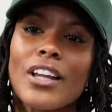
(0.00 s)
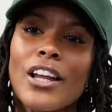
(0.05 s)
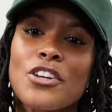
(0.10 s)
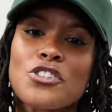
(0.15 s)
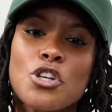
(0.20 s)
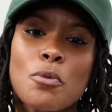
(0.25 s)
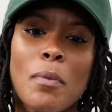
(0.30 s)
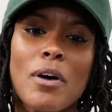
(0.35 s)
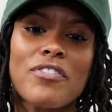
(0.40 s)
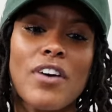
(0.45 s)

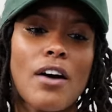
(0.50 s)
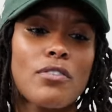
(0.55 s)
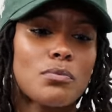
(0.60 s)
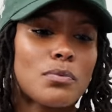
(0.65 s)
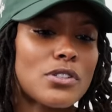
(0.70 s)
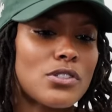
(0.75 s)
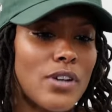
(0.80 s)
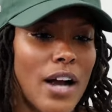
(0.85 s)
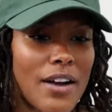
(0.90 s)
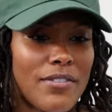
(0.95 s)
So my father
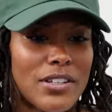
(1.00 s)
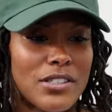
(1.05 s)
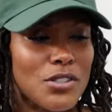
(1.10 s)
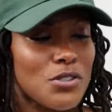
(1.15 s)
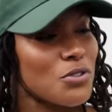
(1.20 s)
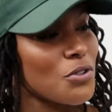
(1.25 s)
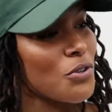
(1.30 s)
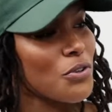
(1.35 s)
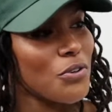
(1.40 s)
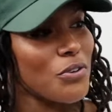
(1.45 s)
would drive us to
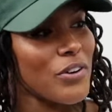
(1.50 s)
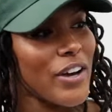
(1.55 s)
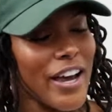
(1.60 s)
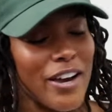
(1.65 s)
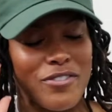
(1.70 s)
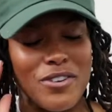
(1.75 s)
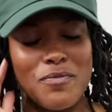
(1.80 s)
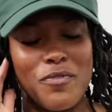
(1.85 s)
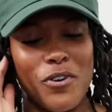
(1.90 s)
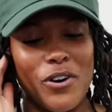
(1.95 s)
school
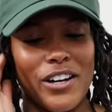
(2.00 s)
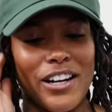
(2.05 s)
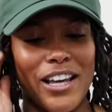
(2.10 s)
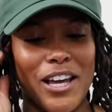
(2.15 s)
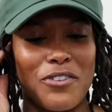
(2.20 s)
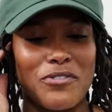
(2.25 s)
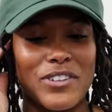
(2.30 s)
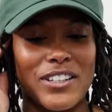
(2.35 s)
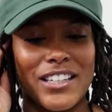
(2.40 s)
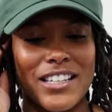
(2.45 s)
every morning,
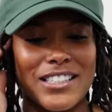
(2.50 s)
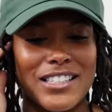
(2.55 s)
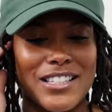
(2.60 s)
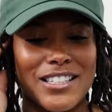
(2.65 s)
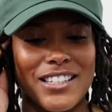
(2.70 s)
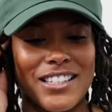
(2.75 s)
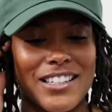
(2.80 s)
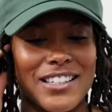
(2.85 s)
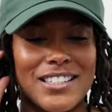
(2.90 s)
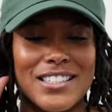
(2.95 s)
and we listened
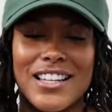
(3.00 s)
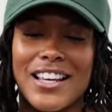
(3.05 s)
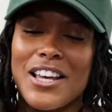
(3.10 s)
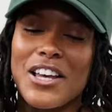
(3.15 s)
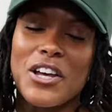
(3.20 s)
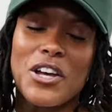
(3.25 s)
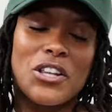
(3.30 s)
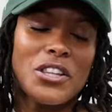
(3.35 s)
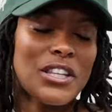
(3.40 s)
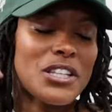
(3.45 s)
to this
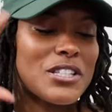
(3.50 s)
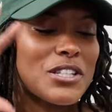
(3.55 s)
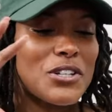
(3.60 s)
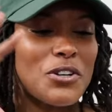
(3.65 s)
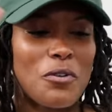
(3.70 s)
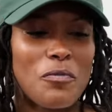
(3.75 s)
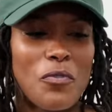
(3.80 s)
this little